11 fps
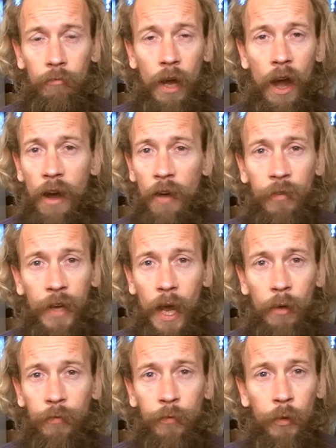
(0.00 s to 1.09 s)
half an
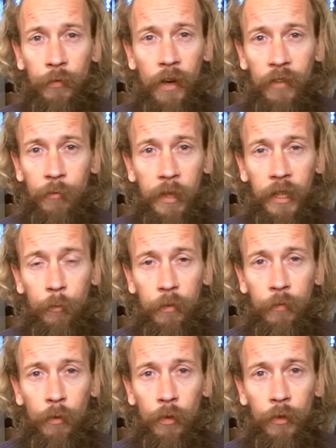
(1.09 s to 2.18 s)
hour, 45 minutes
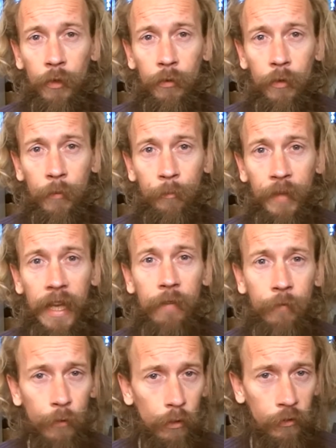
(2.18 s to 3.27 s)
before the noon,
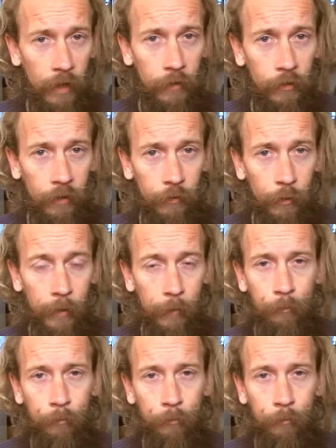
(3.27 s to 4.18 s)
if you're sensitive to it.